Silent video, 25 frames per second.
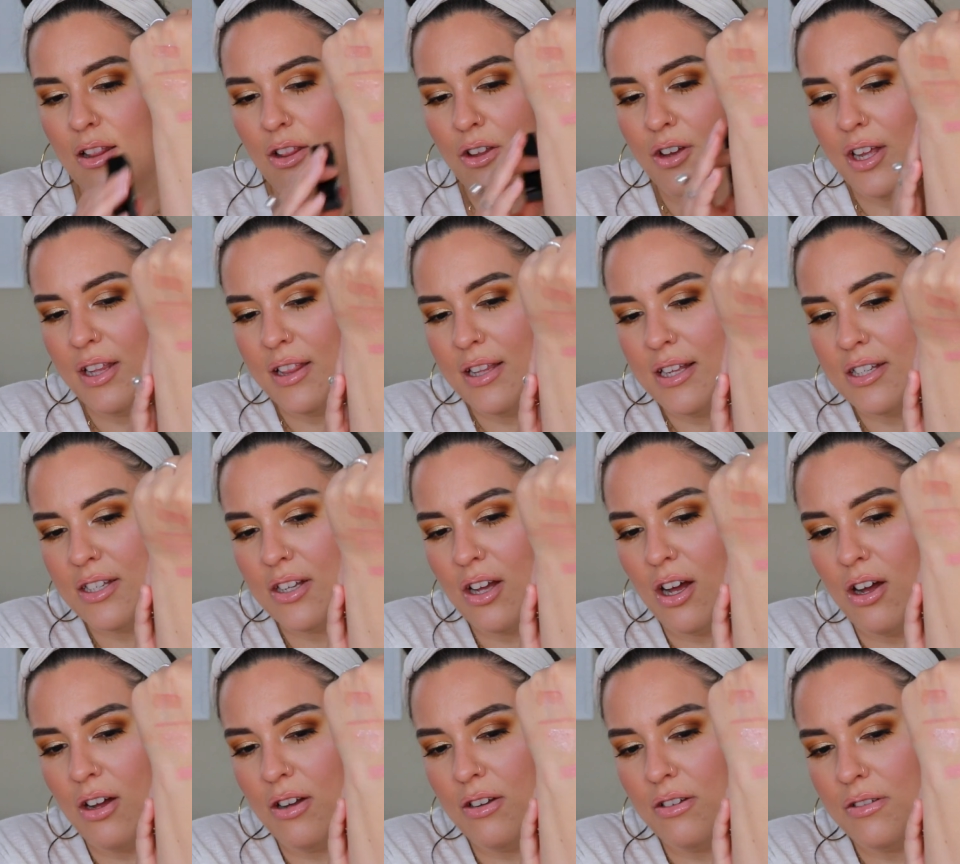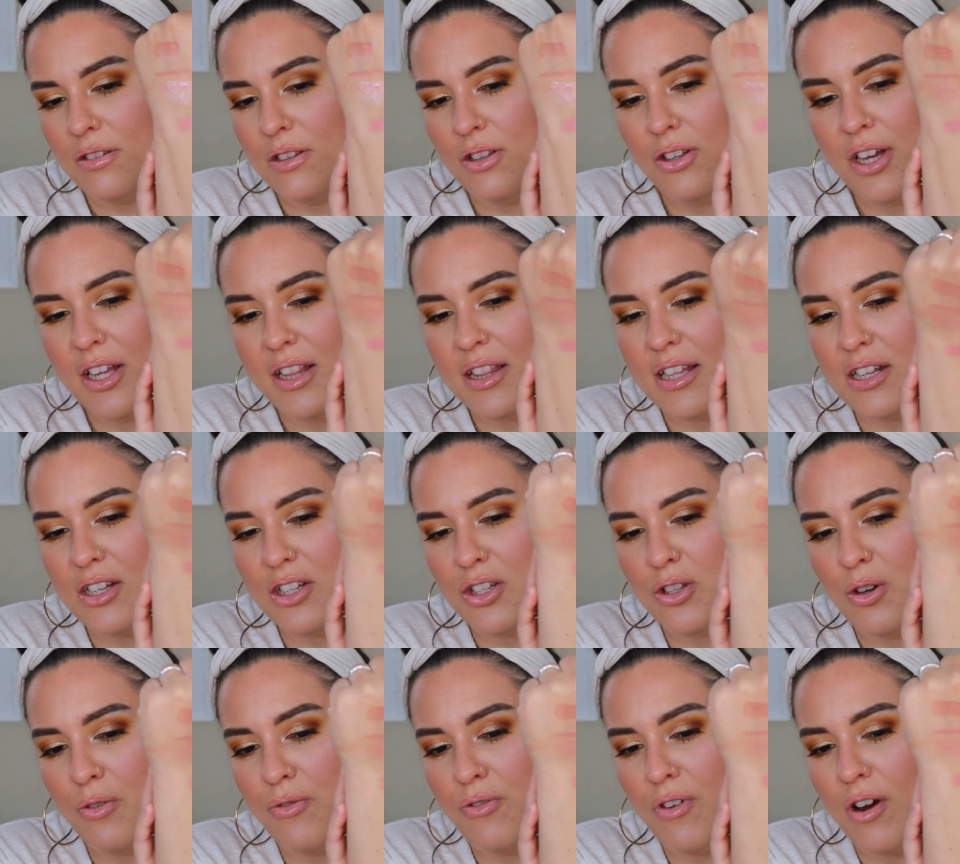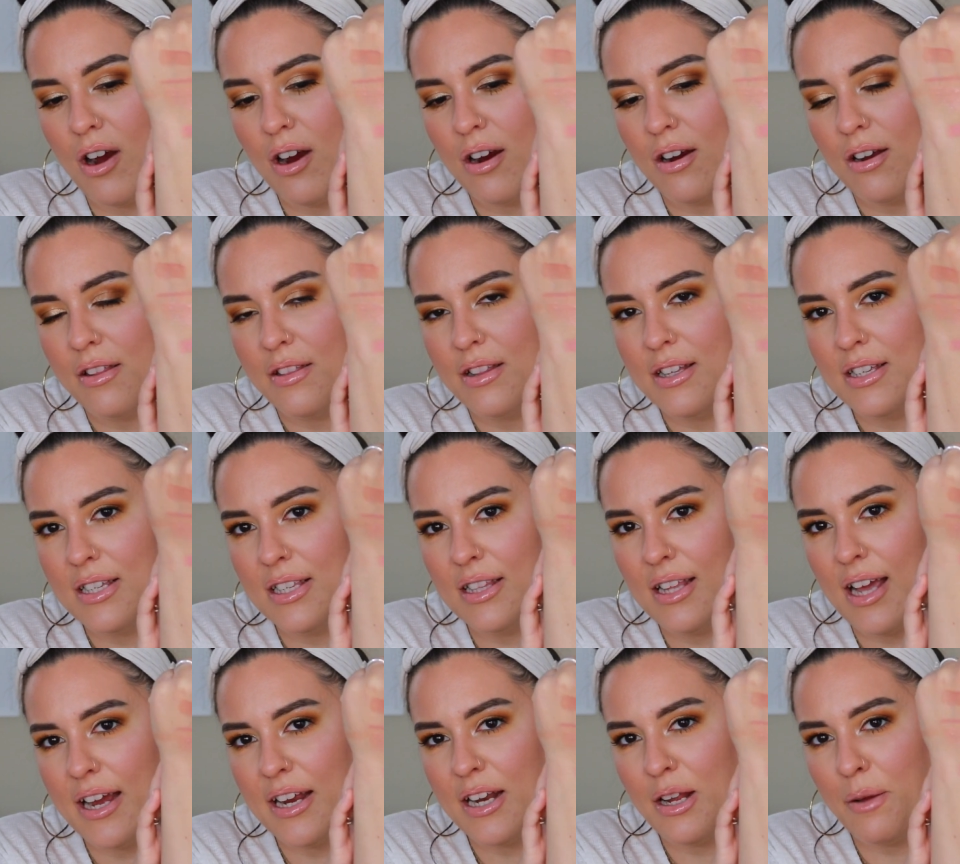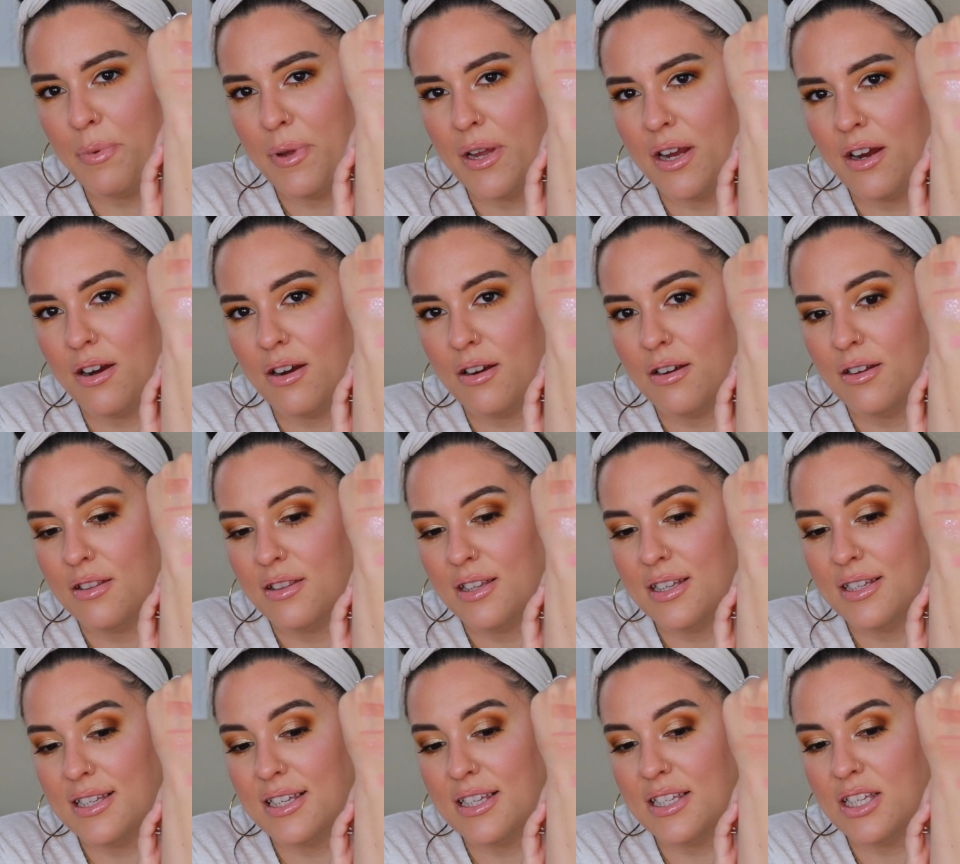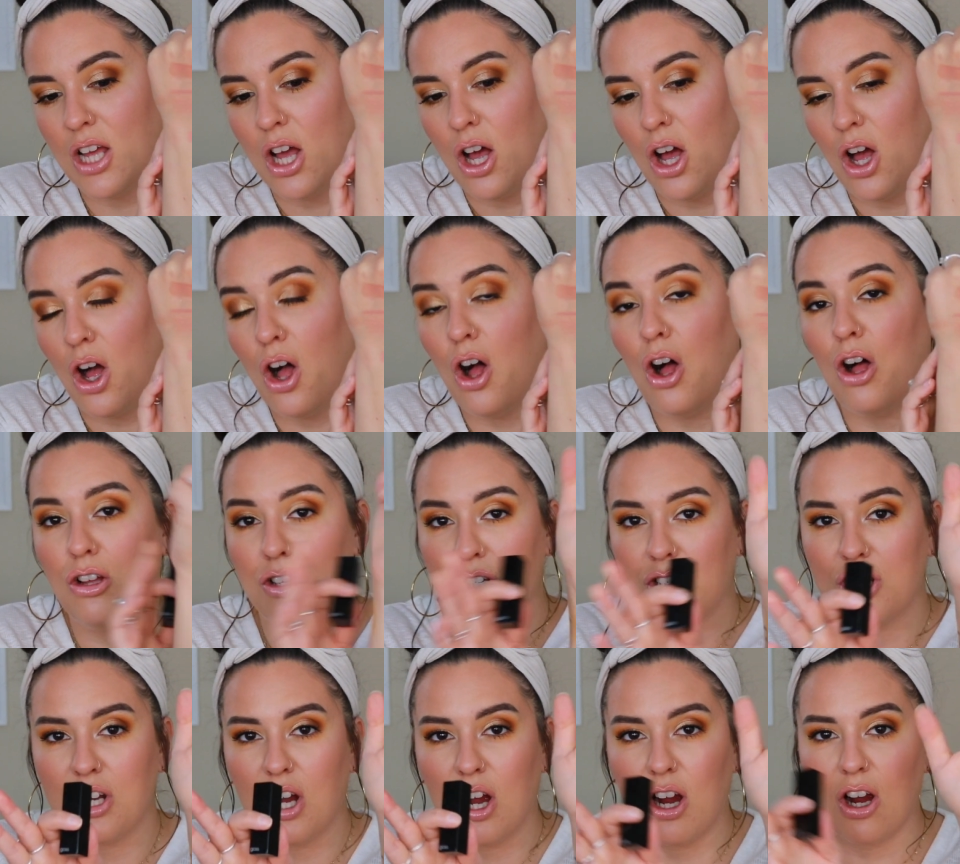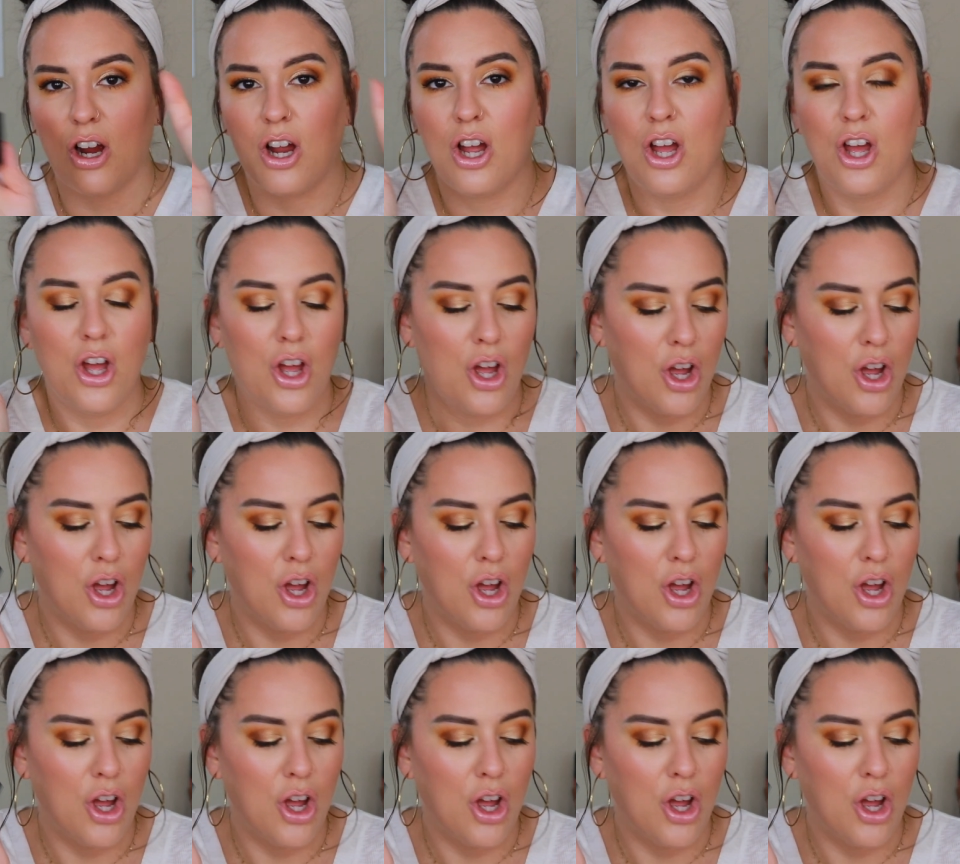look at these all. Look at these so far. This lineup here. This is all-star.